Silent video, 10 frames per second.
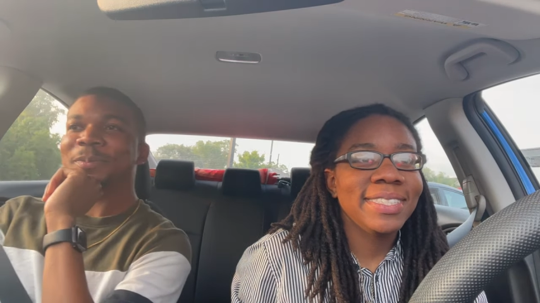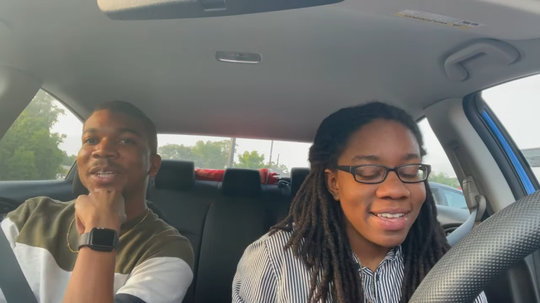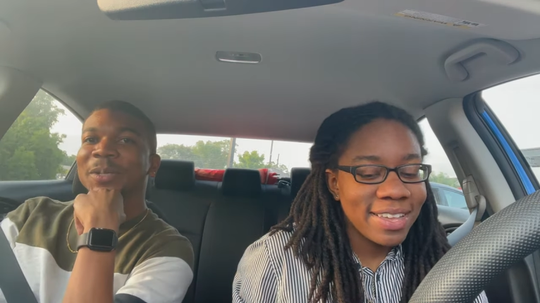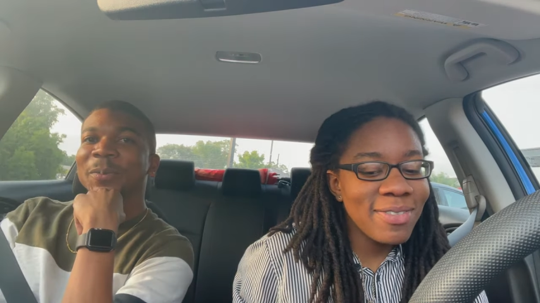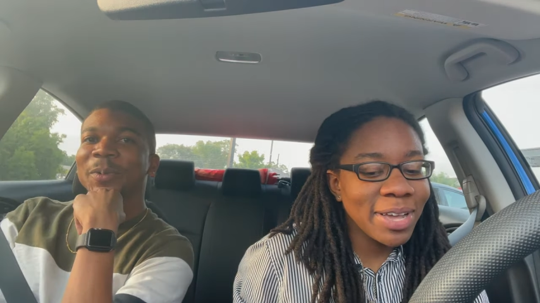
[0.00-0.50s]

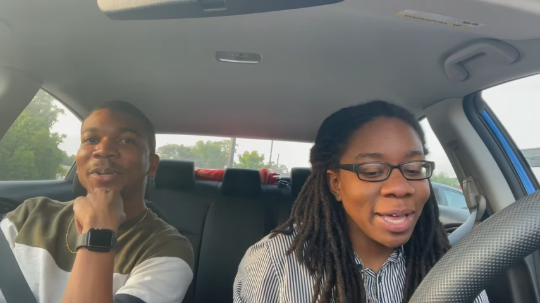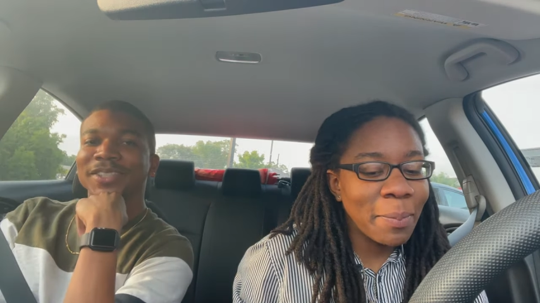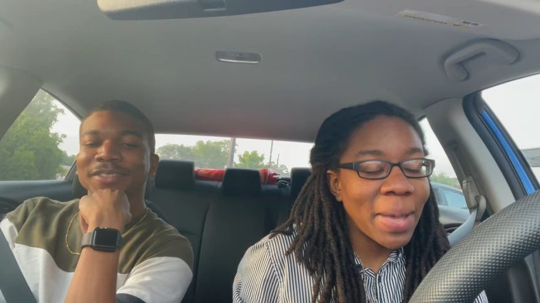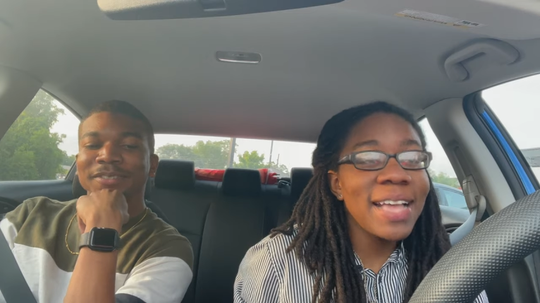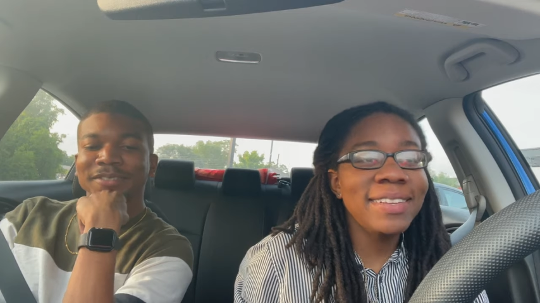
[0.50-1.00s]
Speaker 1: You could
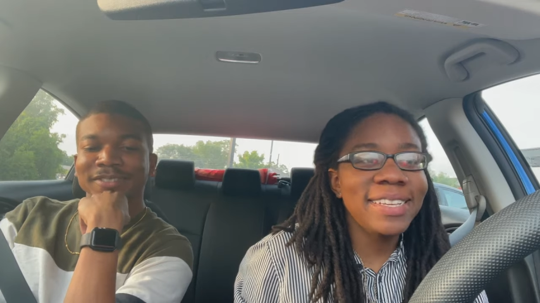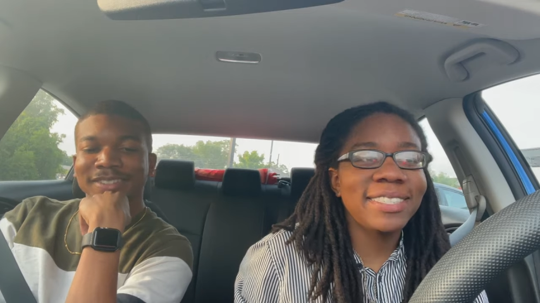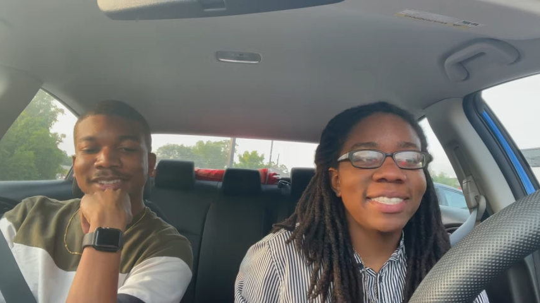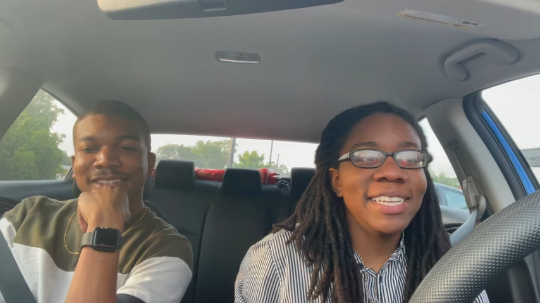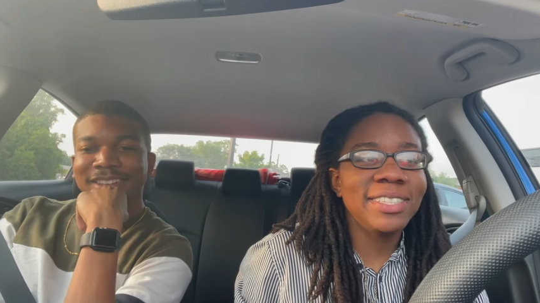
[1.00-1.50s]
have made
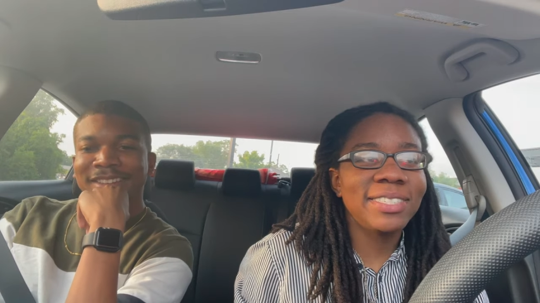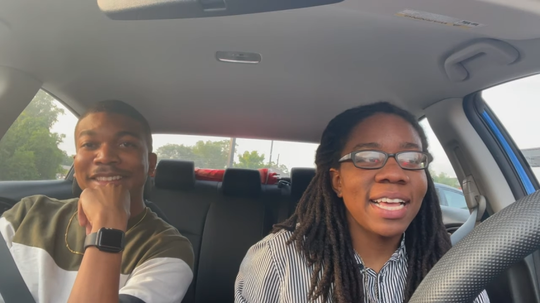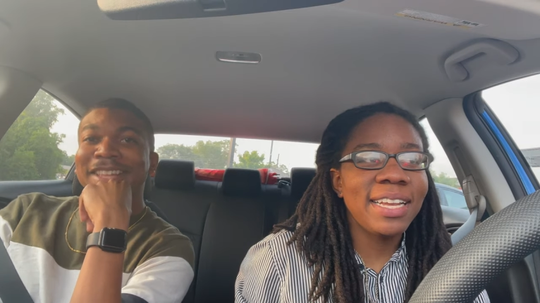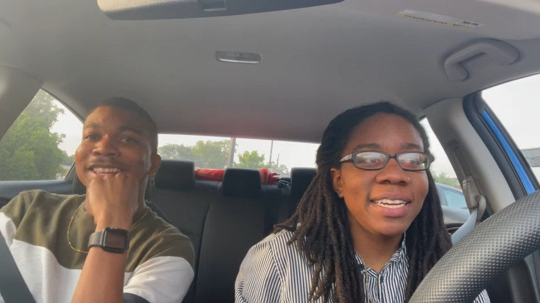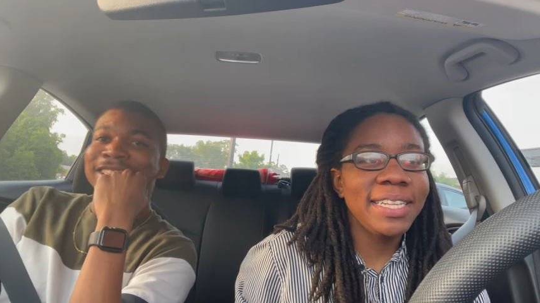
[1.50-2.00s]
this Caesar
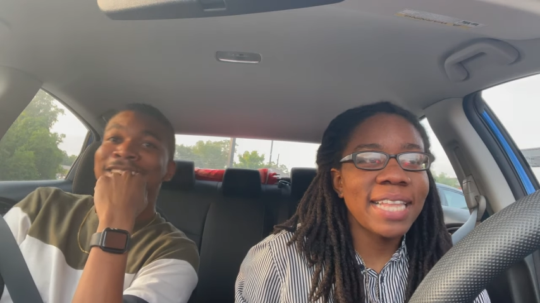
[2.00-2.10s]
salad at the